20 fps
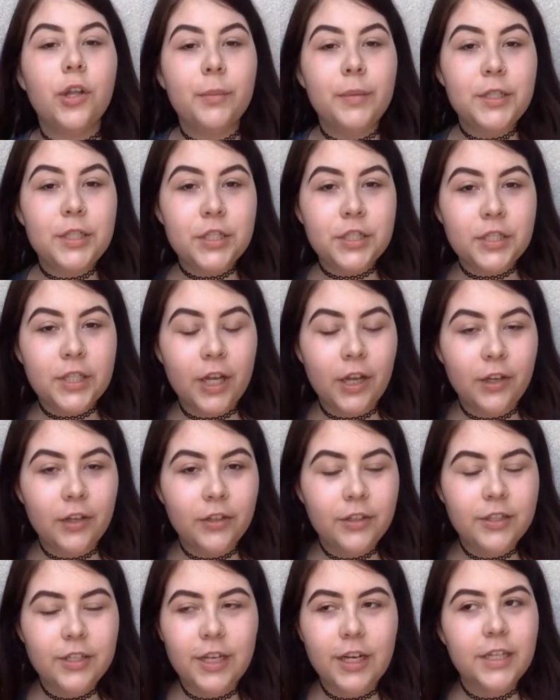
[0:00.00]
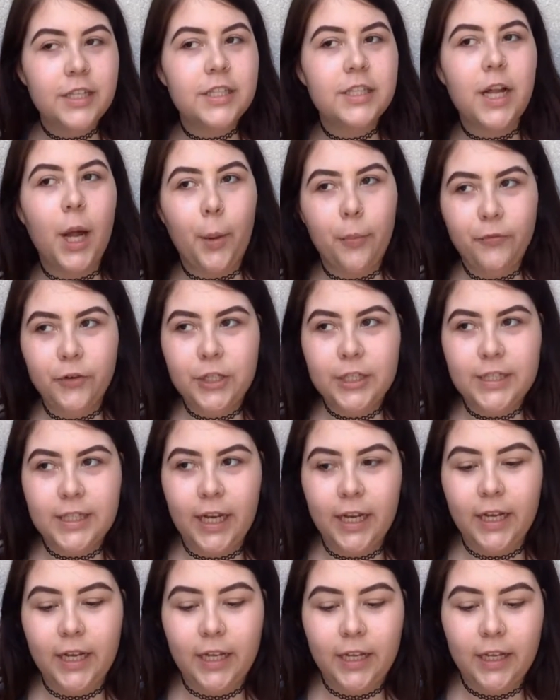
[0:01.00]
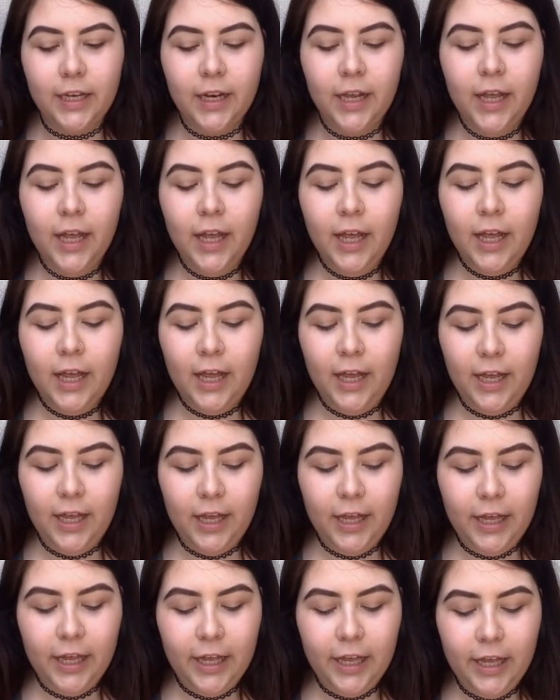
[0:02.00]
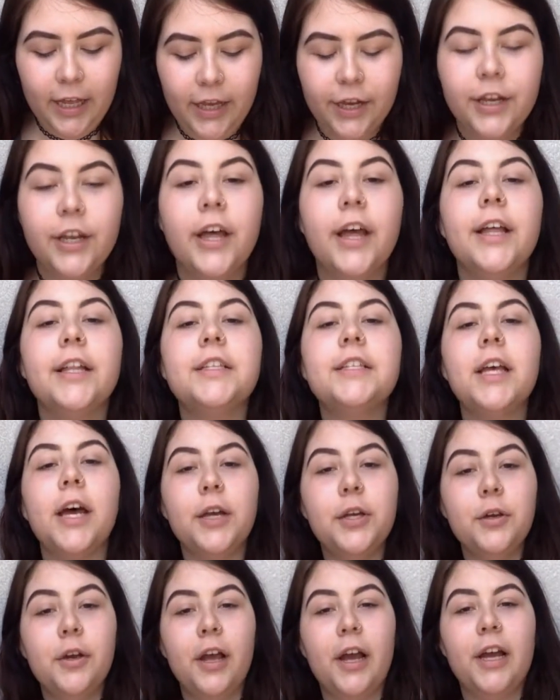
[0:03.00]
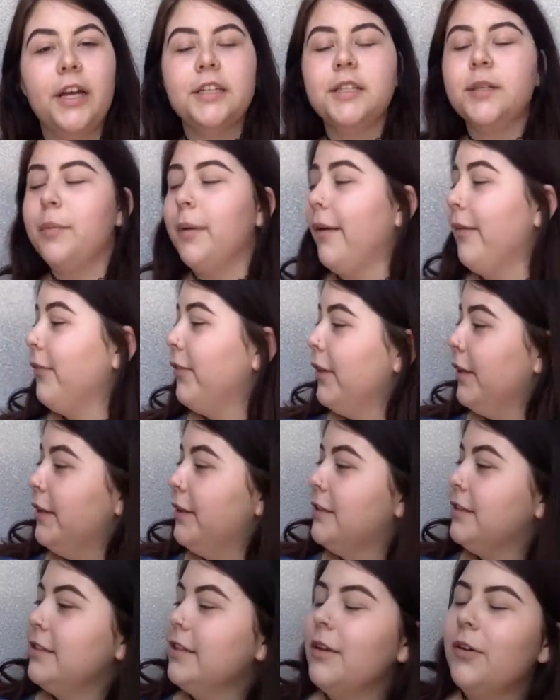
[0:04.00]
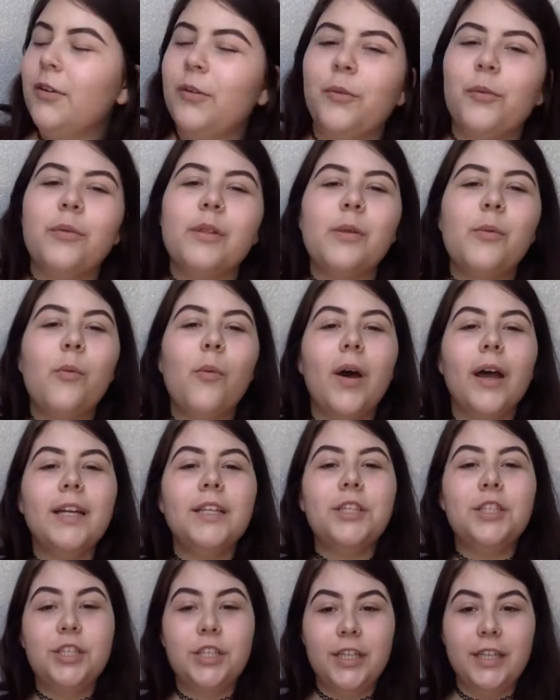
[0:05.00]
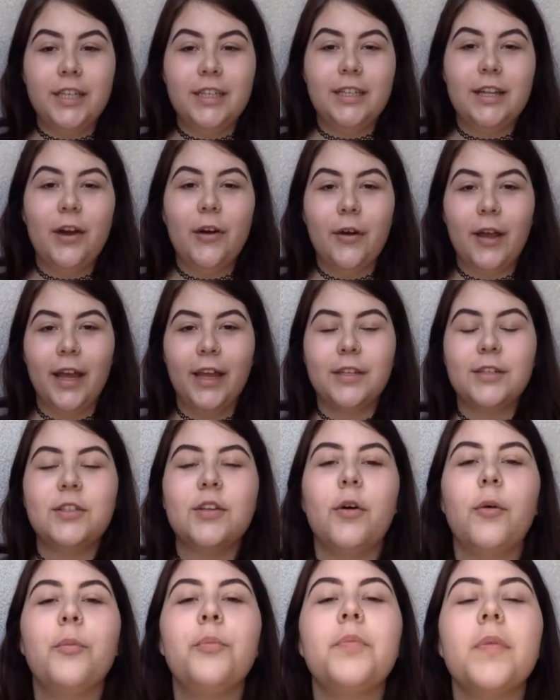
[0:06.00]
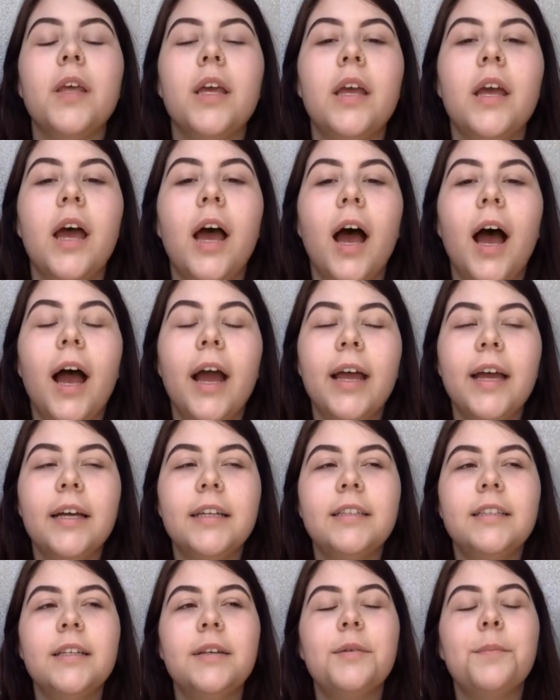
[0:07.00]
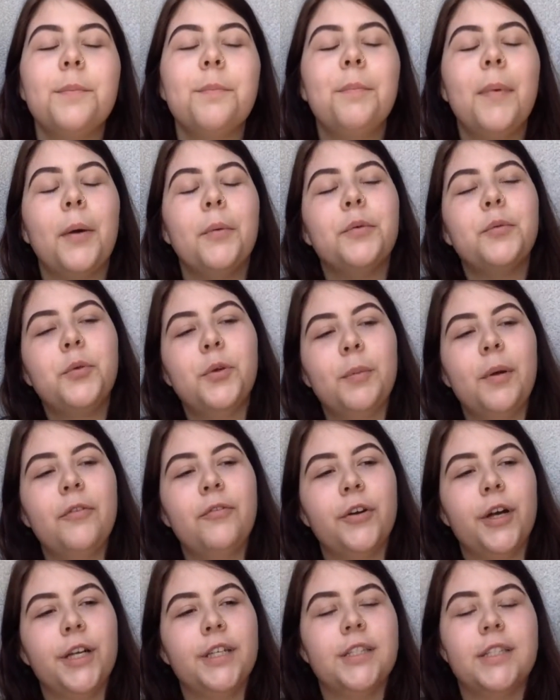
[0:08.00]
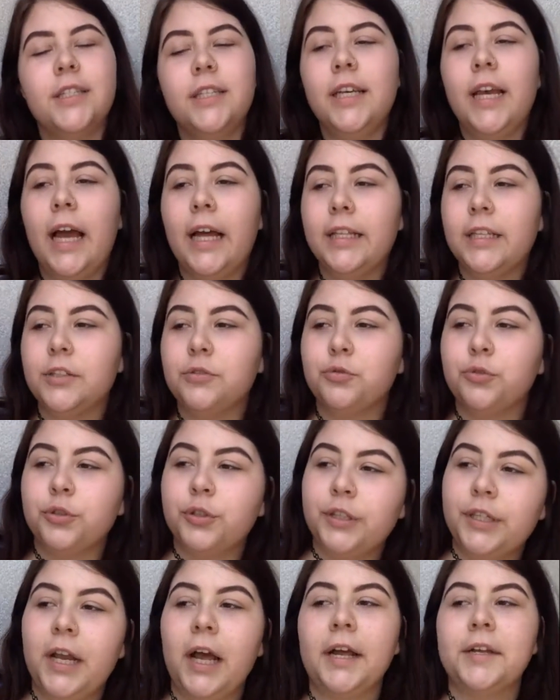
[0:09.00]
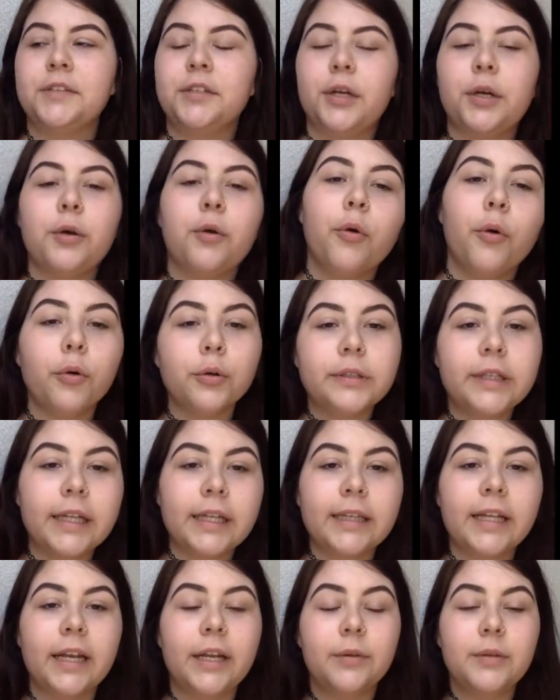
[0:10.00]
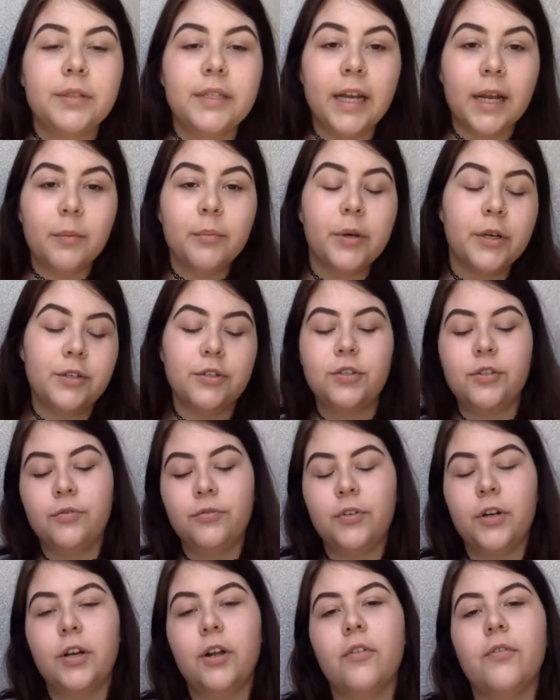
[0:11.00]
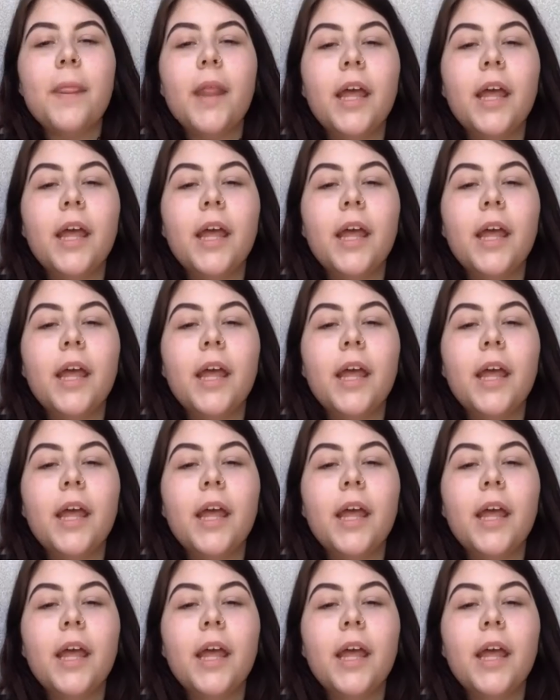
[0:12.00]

let me just stop for a second and tell you guys about this white sheet. Okay, so I had met with one of my friends and he had this really nice like gold thing that he was taking pictures in front of.